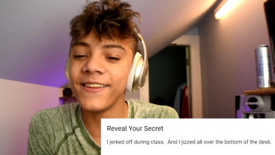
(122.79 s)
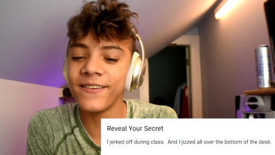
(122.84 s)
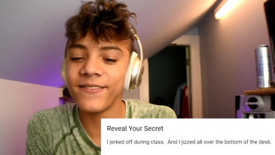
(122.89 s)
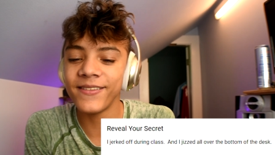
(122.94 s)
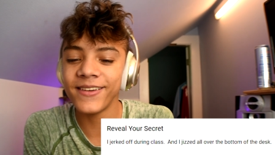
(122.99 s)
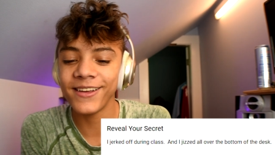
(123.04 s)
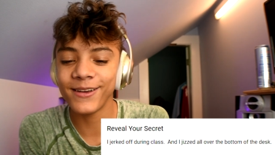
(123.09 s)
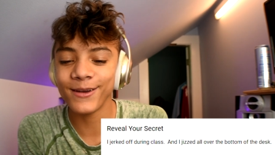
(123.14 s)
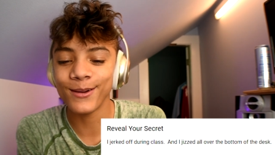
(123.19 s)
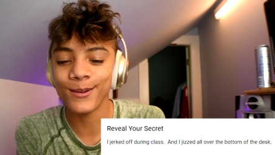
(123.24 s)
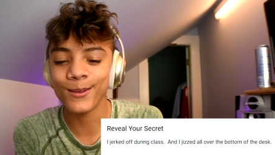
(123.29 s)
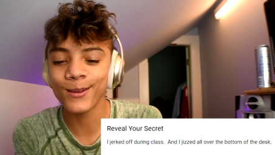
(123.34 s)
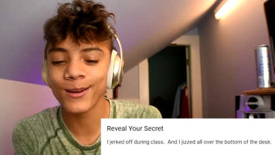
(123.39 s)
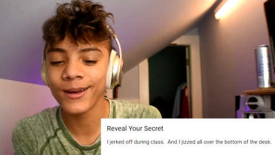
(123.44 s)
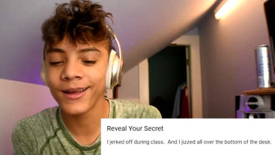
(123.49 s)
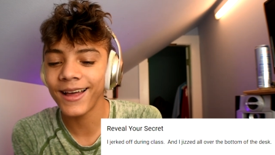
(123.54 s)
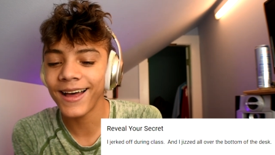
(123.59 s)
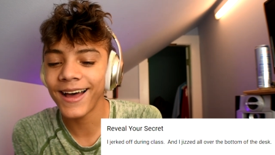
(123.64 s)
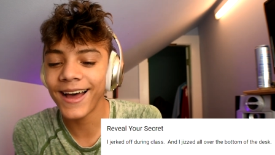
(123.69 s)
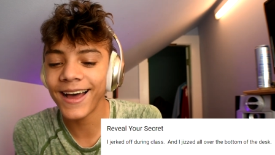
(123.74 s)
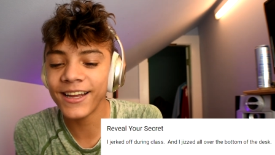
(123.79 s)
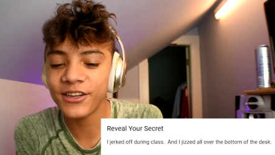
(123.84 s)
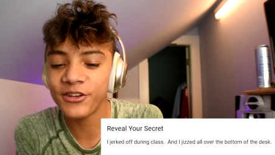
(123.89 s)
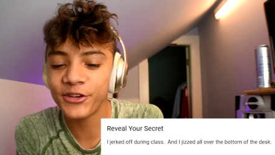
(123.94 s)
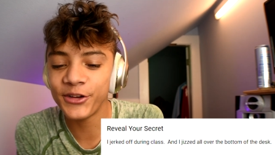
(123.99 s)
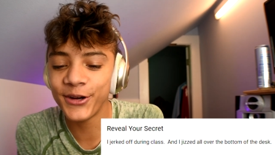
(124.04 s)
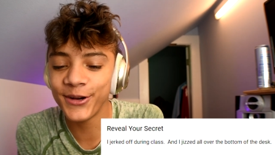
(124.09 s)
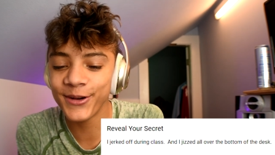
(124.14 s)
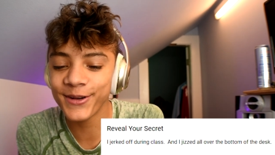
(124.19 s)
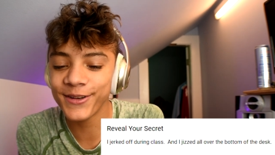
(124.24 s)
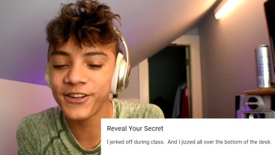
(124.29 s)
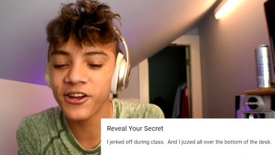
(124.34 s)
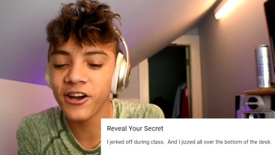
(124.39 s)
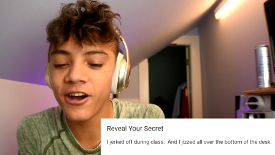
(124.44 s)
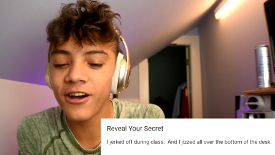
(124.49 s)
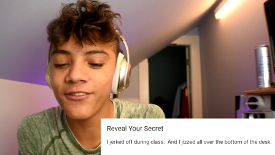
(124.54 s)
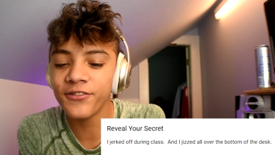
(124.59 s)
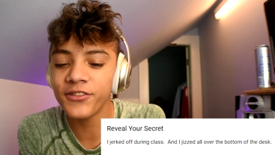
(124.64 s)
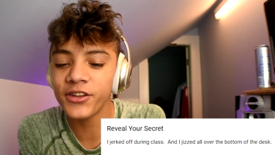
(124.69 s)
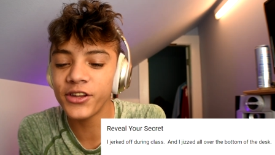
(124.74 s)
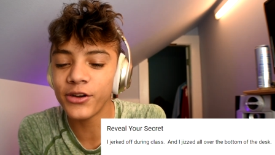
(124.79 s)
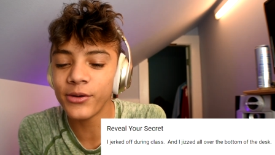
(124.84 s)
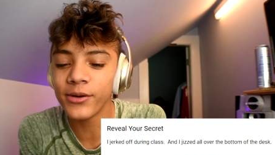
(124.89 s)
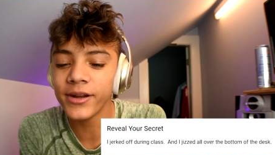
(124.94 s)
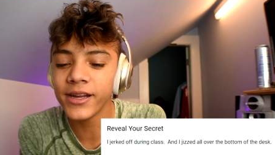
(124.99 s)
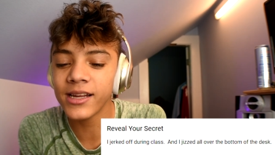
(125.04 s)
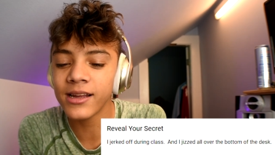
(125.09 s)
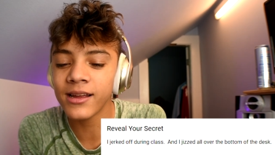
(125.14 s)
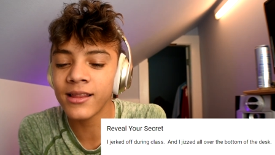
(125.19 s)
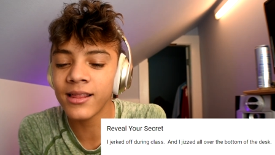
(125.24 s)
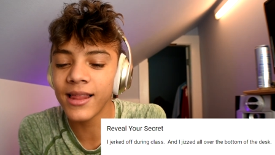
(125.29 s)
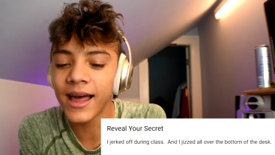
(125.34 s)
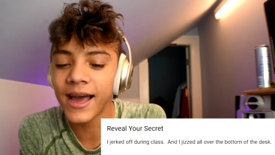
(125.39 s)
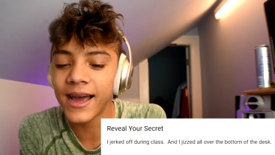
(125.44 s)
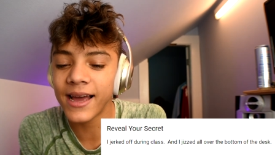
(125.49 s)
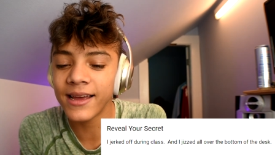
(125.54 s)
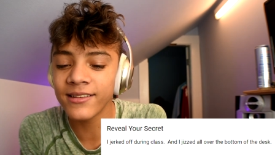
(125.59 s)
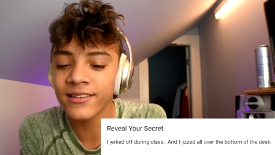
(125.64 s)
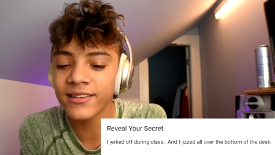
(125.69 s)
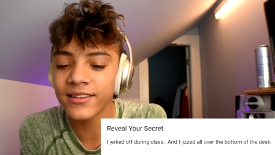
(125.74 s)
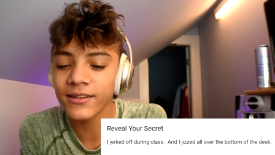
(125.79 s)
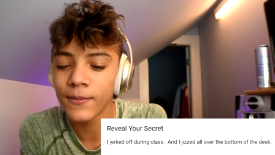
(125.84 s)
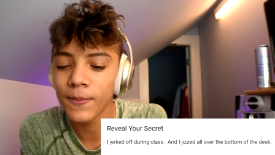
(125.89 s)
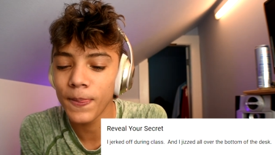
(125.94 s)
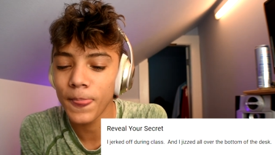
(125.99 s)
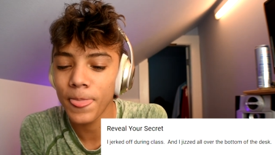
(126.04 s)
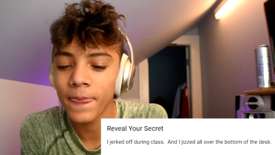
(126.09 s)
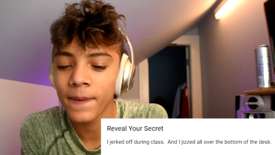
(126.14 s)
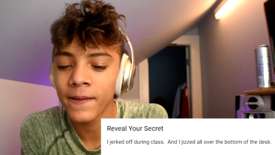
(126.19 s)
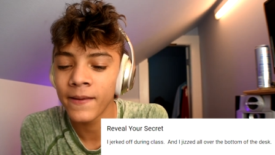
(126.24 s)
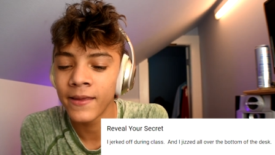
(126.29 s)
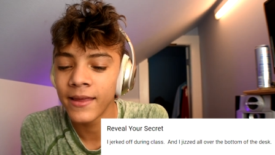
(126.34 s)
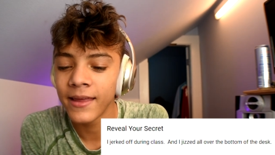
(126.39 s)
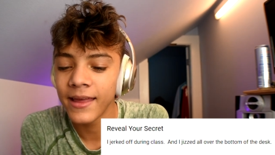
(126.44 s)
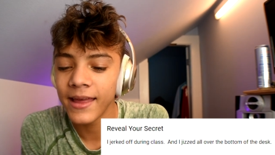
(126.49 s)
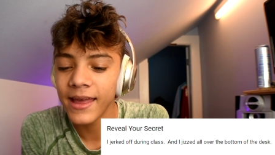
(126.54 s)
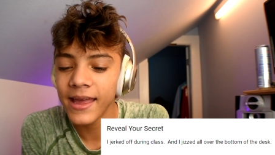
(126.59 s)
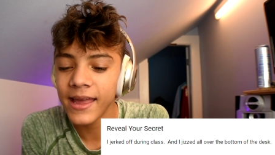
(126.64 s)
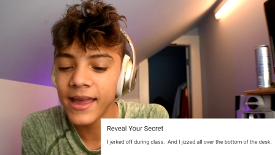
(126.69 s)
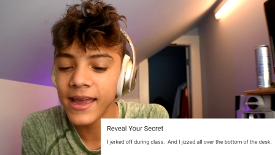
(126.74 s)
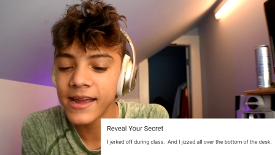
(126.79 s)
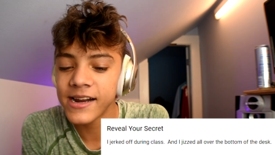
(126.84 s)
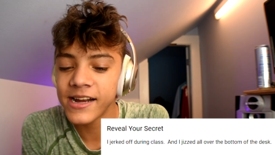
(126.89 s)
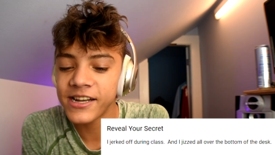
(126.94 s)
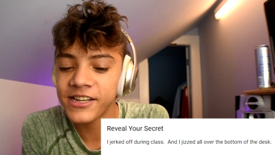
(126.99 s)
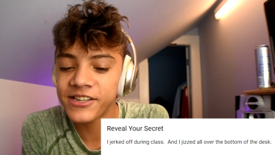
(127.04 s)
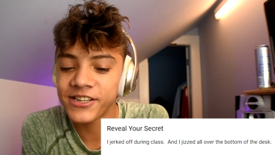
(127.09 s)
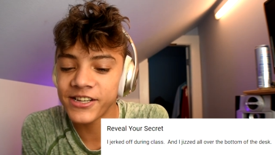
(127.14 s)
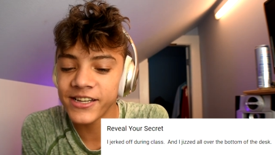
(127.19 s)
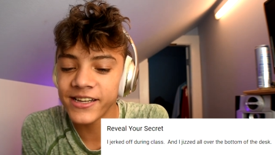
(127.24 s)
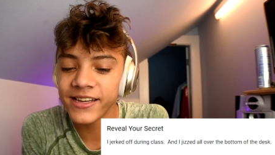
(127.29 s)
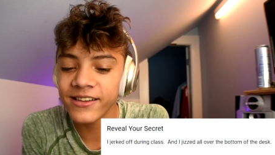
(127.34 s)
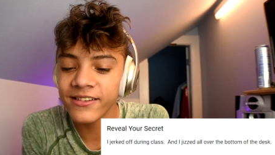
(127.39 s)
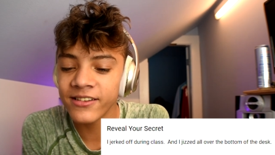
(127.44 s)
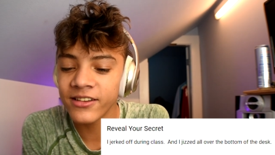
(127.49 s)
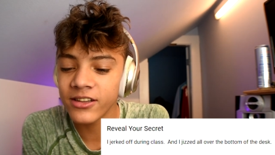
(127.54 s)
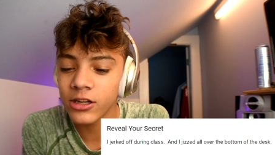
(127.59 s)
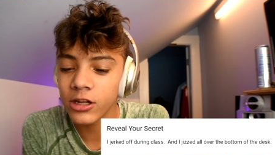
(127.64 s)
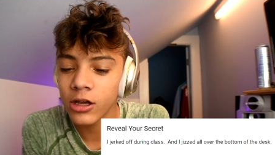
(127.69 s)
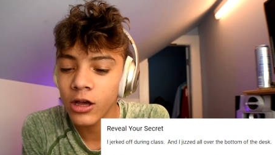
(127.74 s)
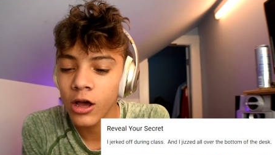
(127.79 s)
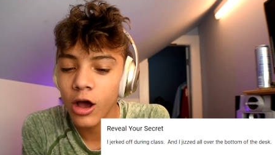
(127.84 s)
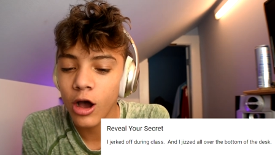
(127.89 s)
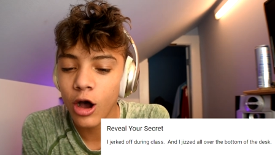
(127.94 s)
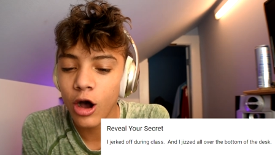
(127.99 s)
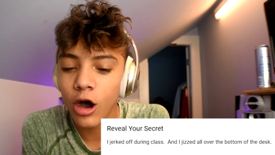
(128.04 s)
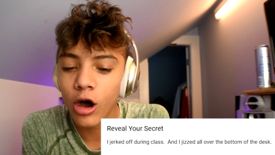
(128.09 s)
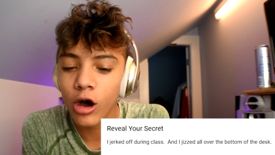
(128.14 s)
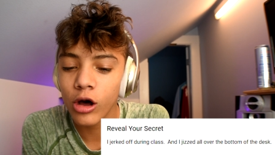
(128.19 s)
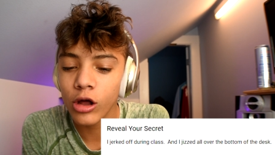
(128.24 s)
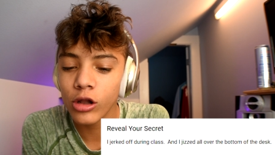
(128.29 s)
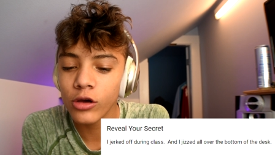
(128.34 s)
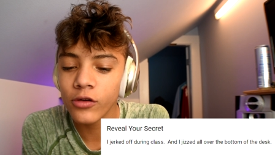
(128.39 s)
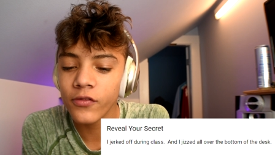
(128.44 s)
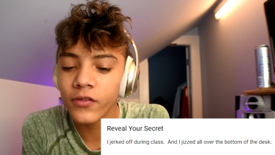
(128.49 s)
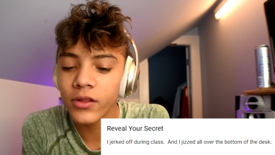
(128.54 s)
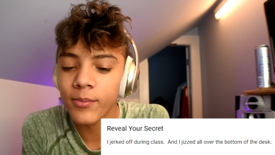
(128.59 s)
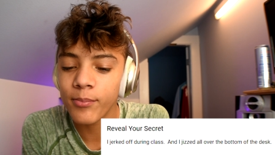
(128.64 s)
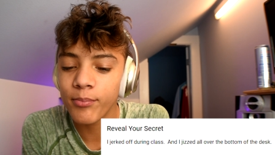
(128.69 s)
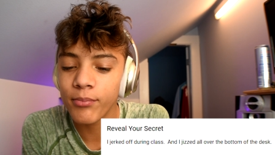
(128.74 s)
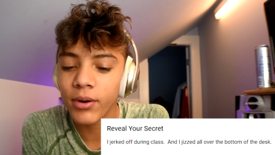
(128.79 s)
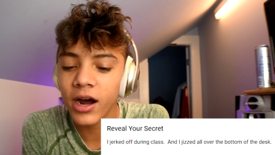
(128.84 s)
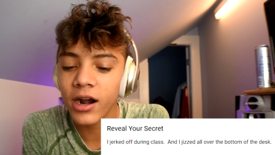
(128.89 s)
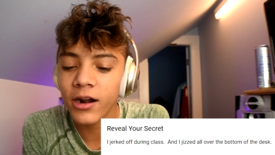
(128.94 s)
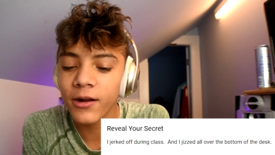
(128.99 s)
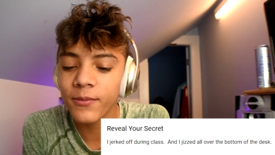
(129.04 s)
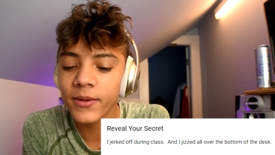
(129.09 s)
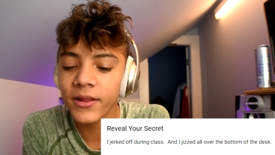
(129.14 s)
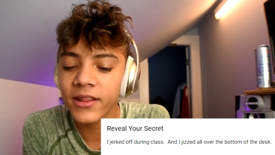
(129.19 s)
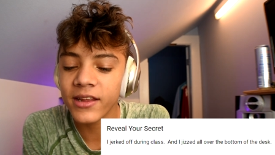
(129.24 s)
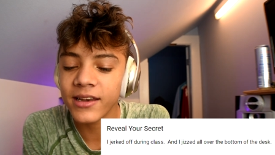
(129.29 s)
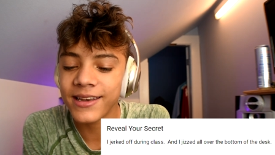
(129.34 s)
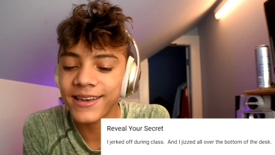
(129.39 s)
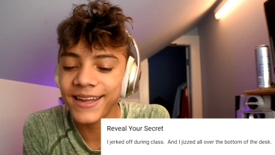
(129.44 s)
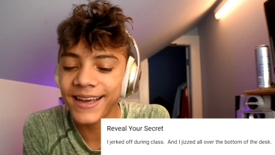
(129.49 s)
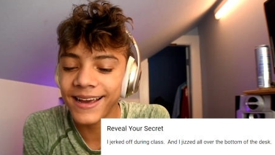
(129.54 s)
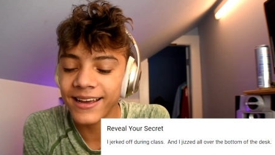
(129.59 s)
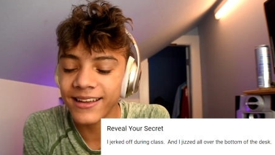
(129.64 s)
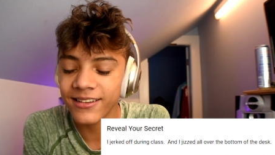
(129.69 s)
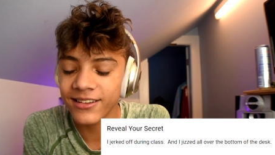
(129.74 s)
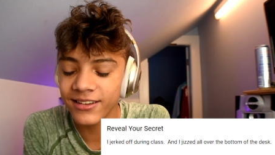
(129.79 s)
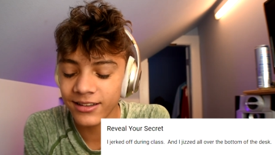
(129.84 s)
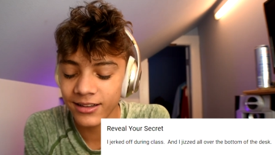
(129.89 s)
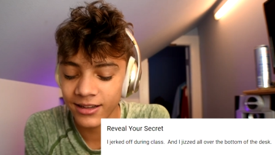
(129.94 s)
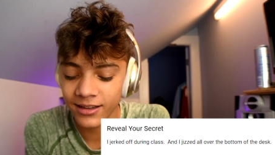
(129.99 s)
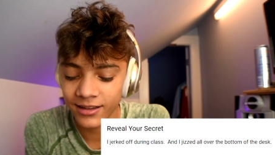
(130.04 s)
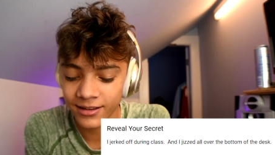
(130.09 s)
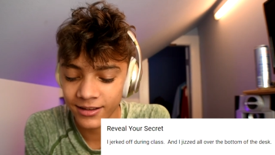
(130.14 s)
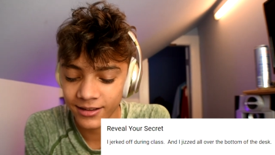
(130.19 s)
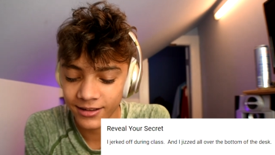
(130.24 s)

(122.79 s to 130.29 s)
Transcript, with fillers: in the video. "I jerked off during class, and I jizzed all over the bottom of the desk."